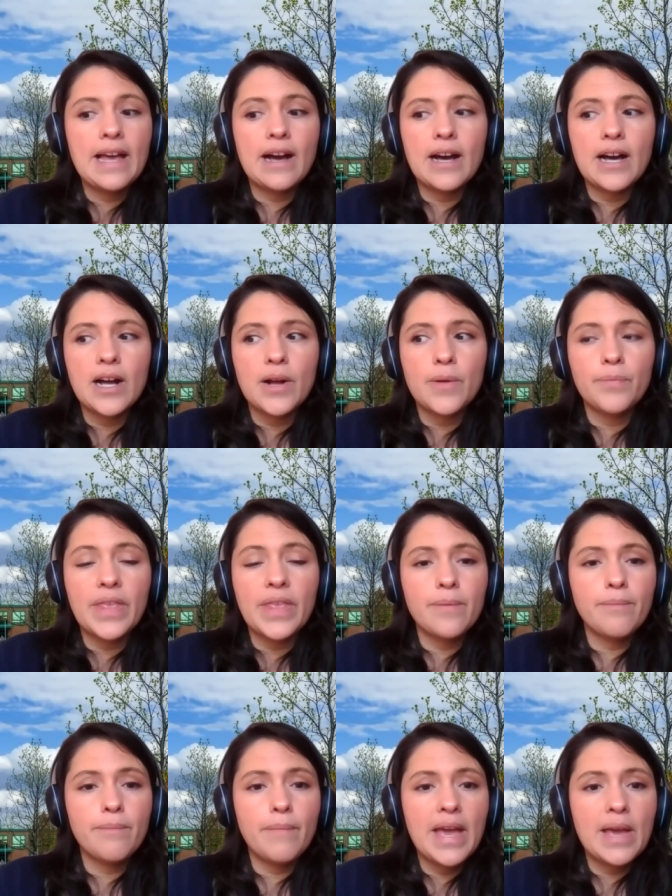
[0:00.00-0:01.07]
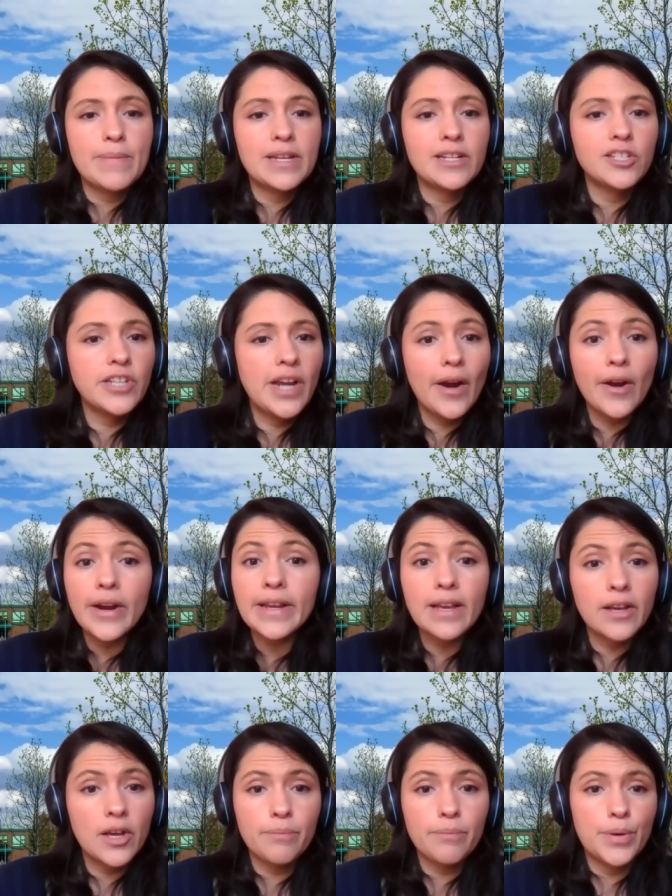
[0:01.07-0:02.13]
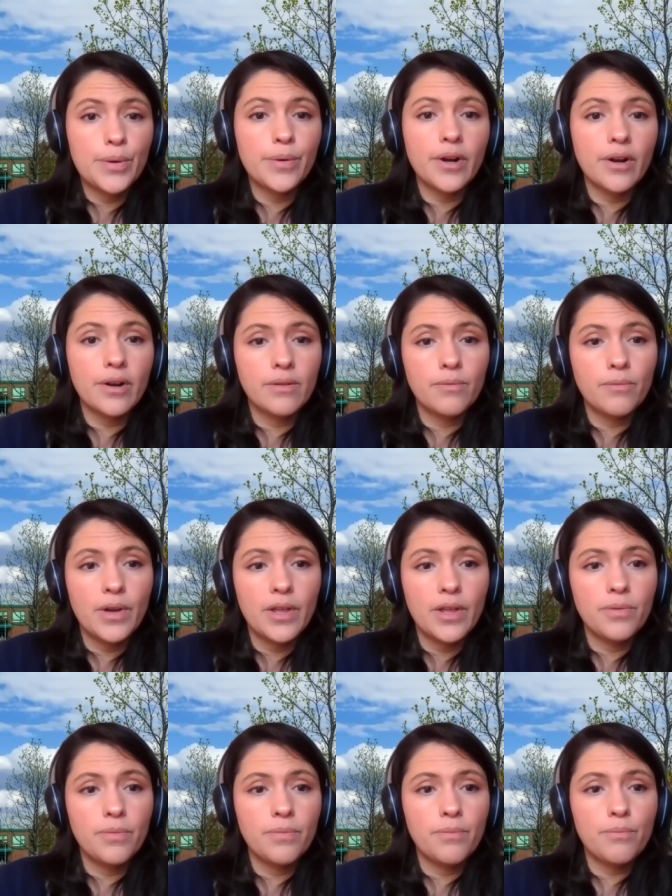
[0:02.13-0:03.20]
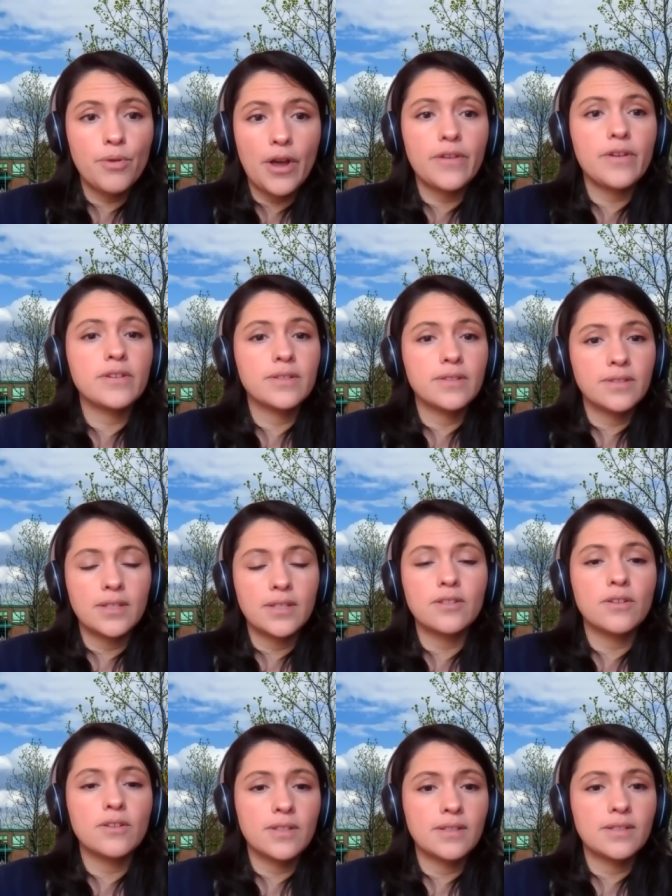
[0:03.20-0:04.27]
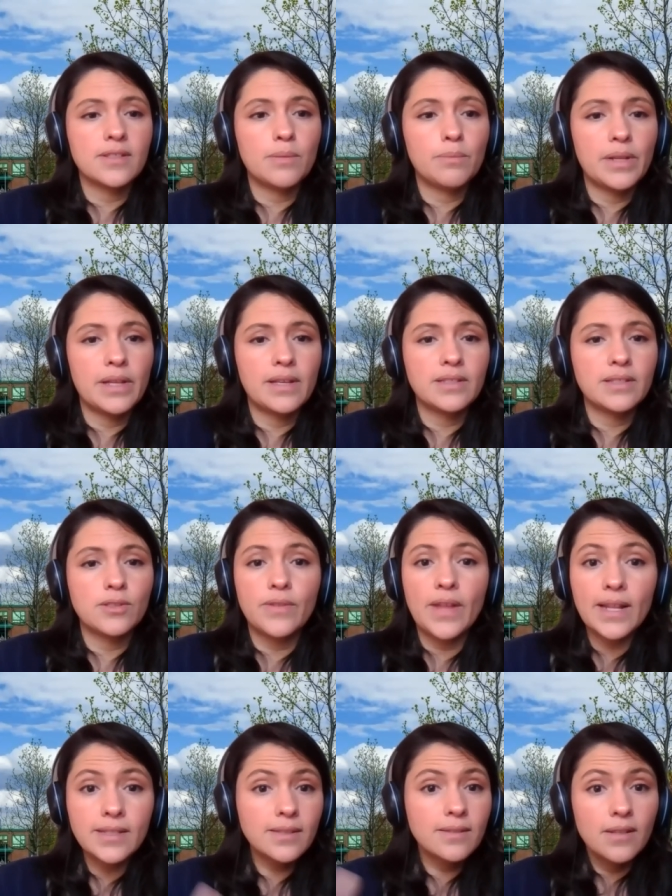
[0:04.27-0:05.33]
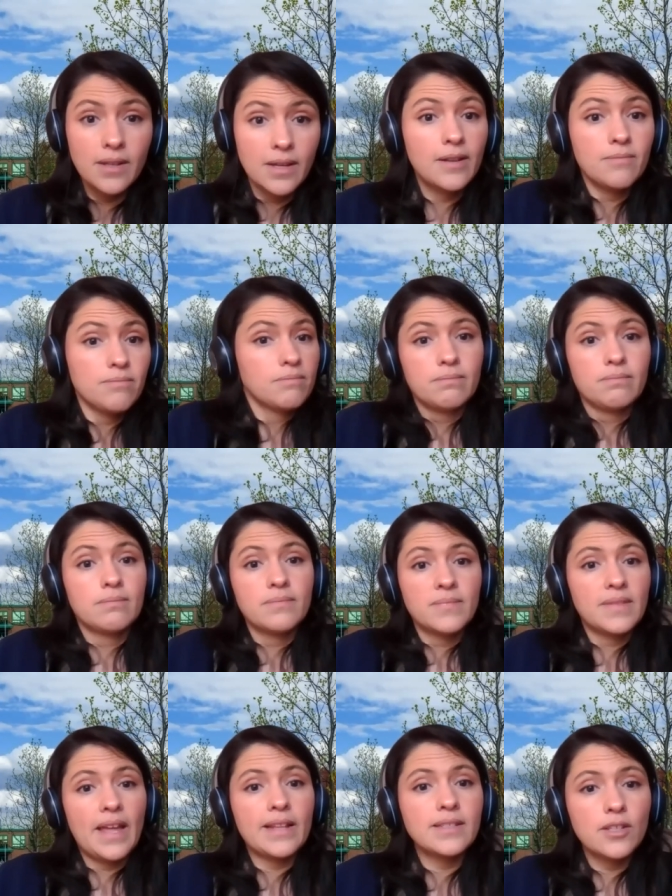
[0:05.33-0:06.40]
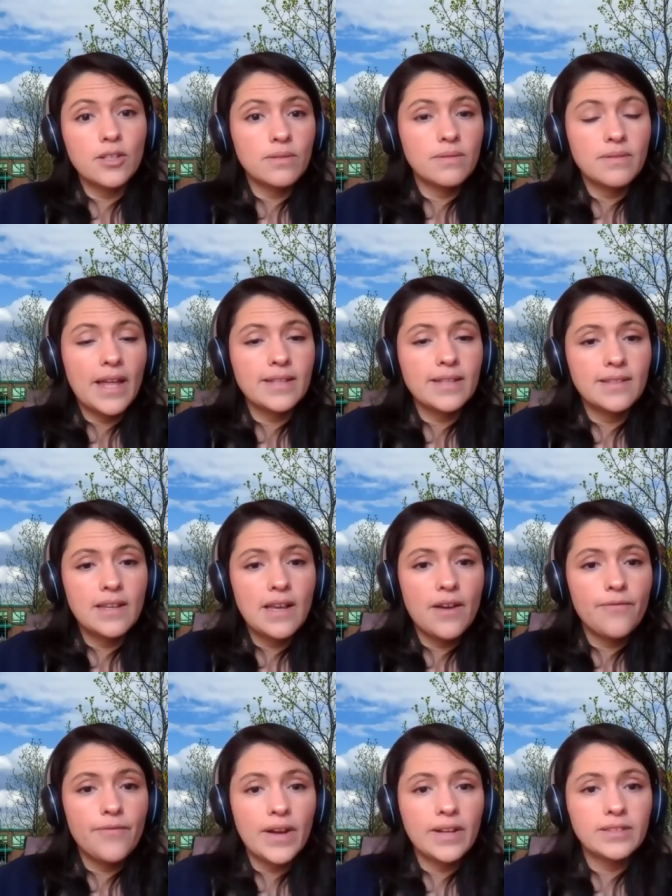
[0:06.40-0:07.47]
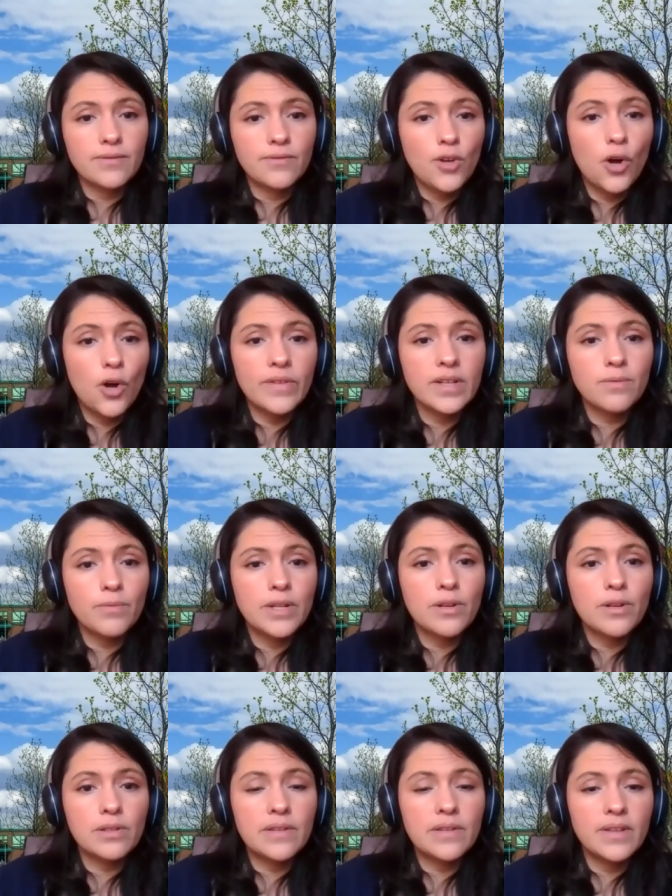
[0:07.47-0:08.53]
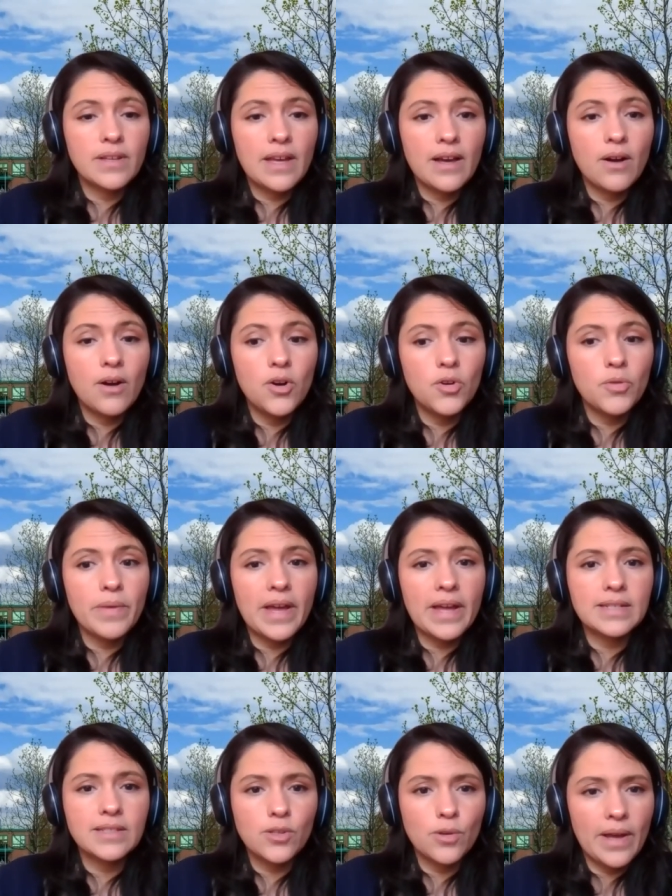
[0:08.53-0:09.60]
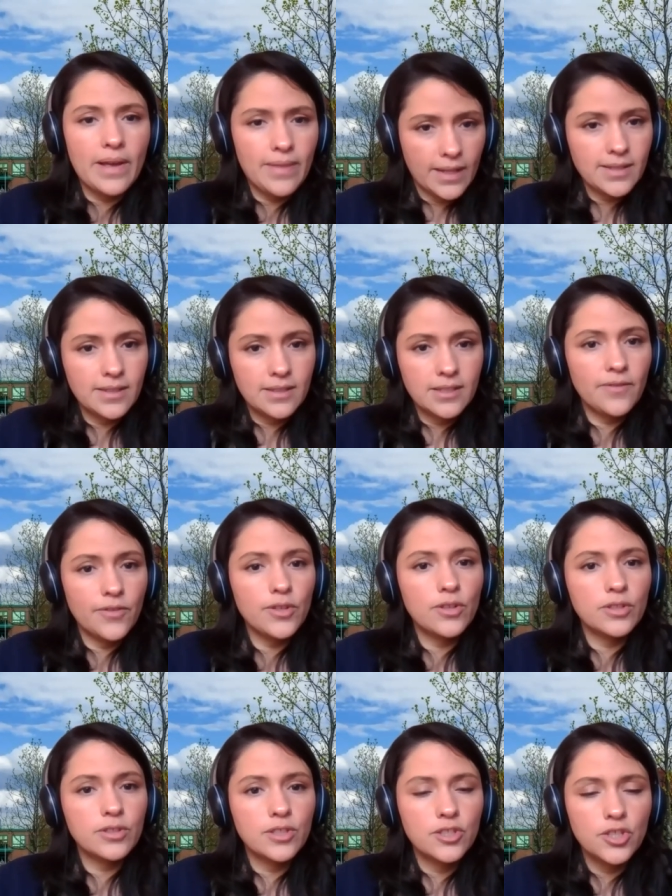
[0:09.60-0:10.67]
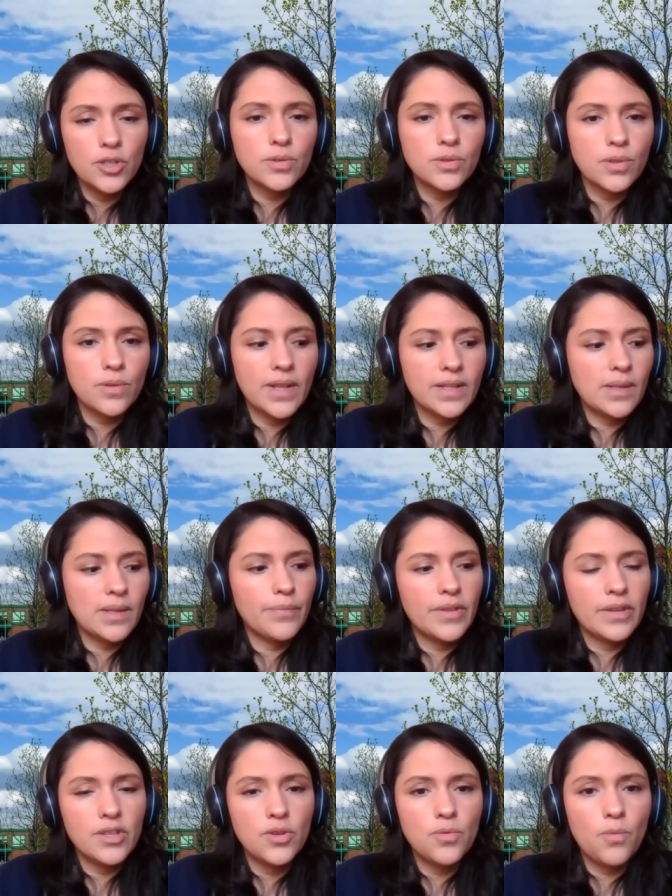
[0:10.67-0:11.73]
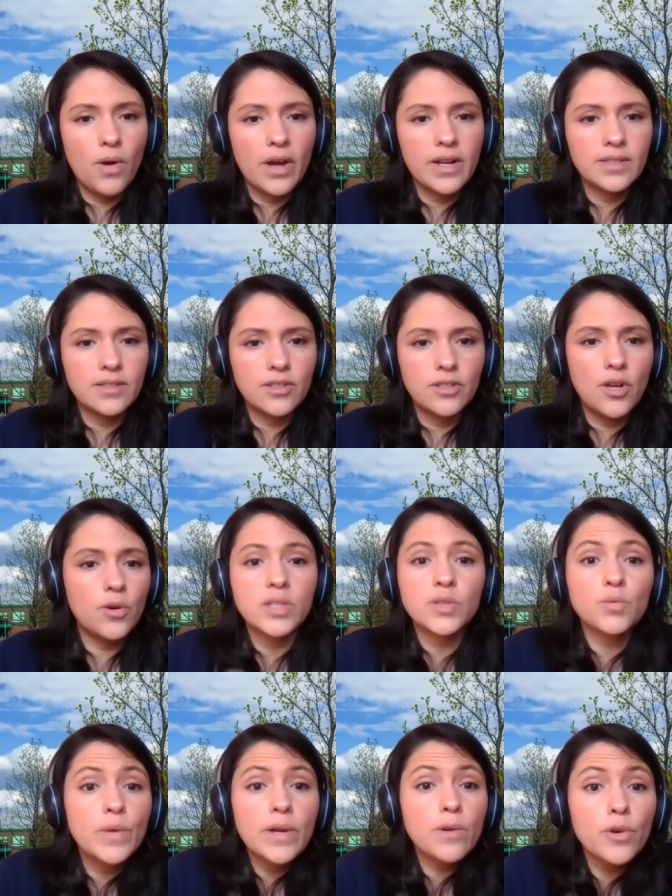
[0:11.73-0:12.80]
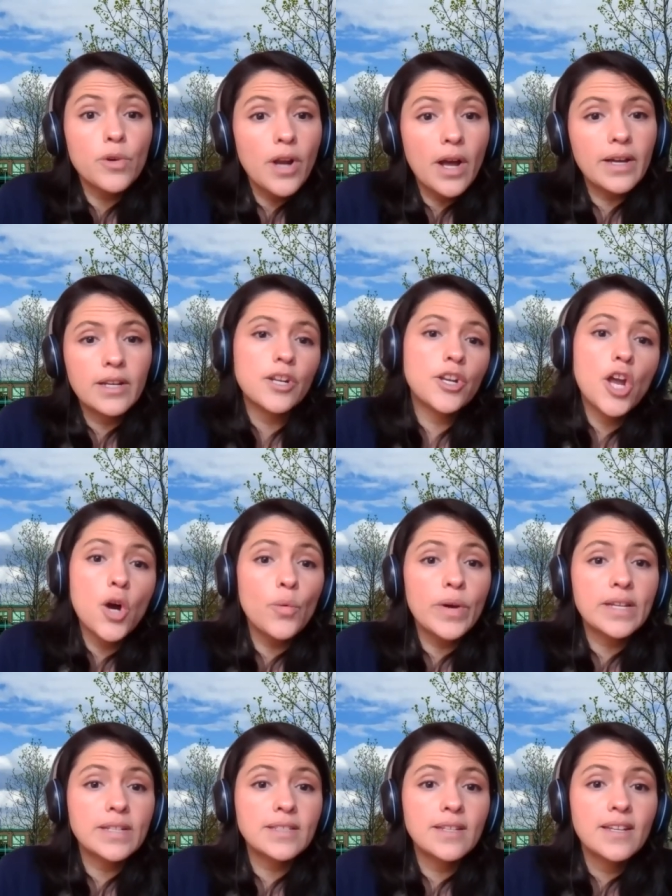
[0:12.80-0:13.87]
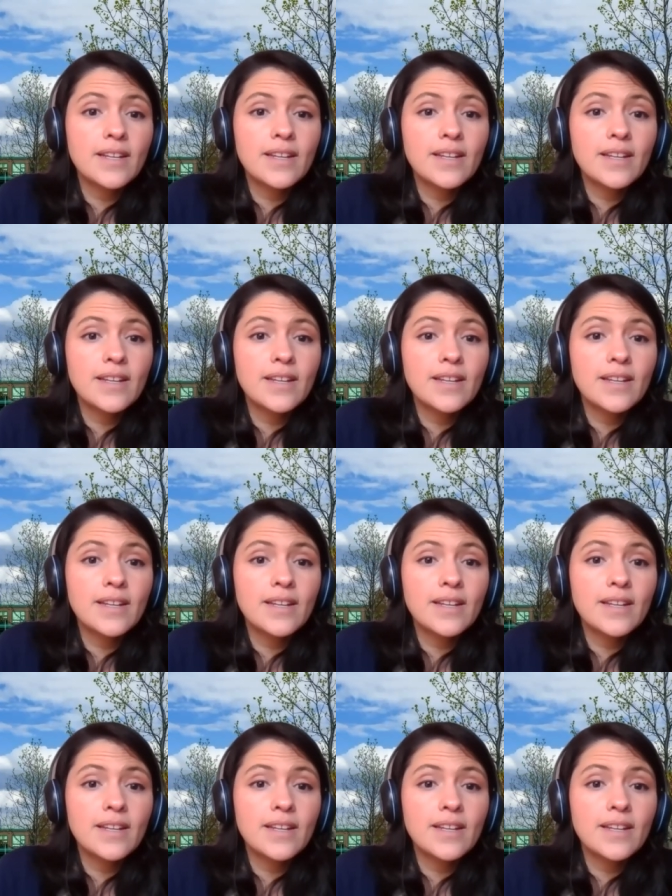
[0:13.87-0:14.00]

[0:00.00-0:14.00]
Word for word: Um, they may be sharing a computer with brothers and sisters and siblings. So that's, that's, a, that's the effect of COVID when you're living at home. And so that's difficult to do. So that's something you want us to know, because we, we're not going to know it.